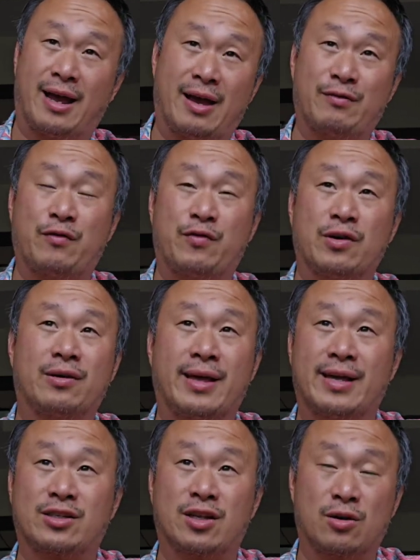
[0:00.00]
I have a feeling
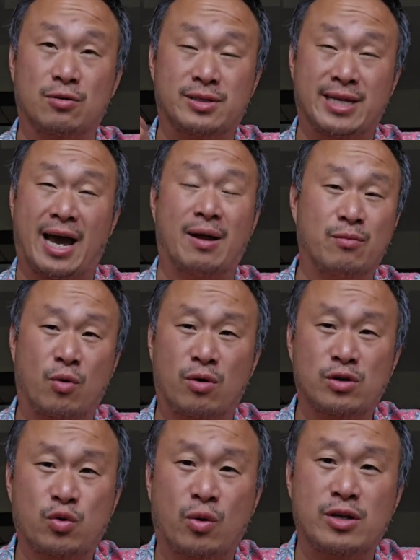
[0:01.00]
that it's going to go down
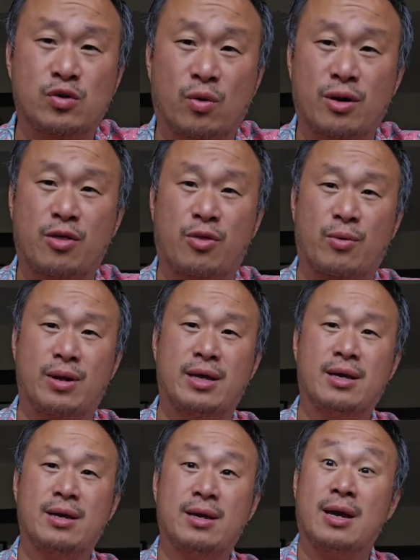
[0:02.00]
more in 2023.